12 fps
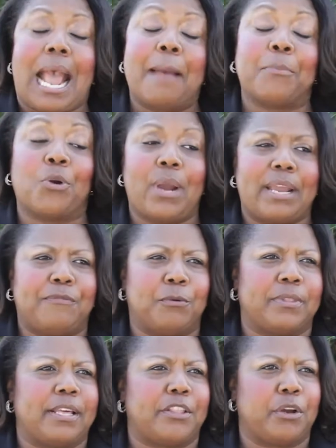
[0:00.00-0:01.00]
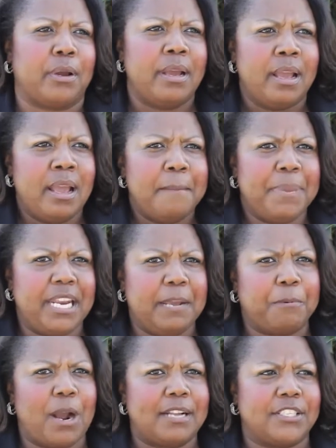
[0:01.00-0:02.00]
I'm grateful that there are penny
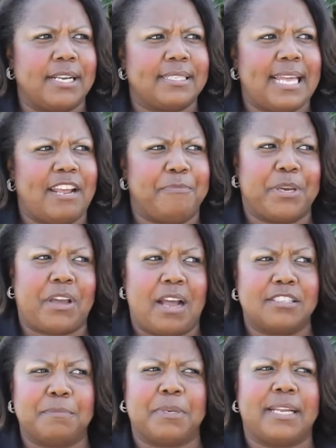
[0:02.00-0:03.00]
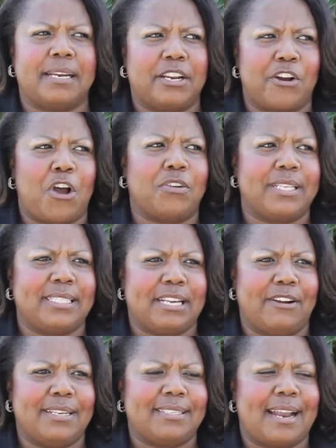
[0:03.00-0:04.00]
projects that have been contemplated in all these
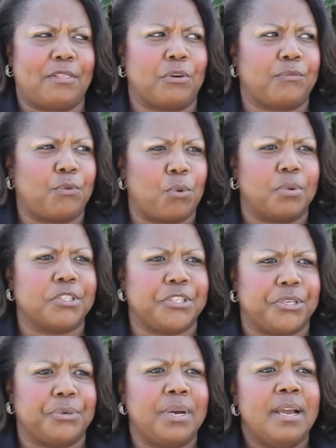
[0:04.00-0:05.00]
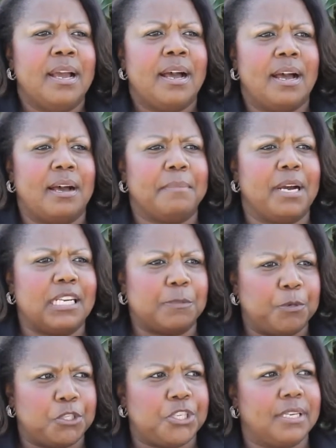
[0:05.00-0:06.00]
areas, and I look forward to us
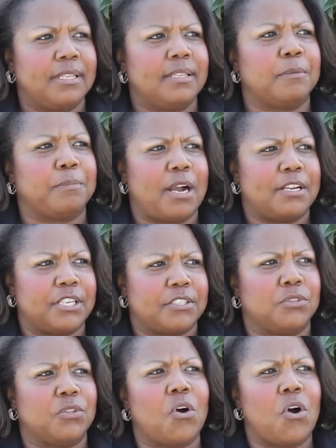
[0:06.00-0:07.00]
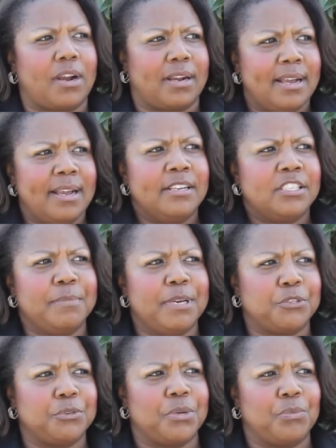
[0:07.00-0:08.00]
pushing the projects along to make
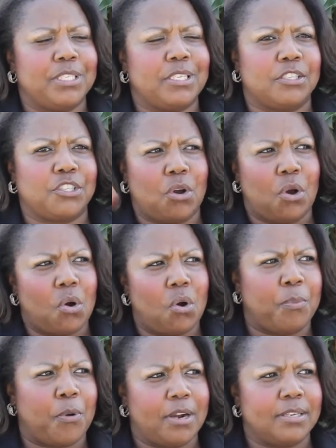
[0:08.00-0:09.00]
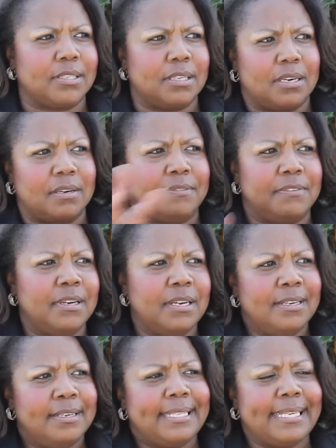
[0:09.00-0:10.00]
sure that we touch all parts of the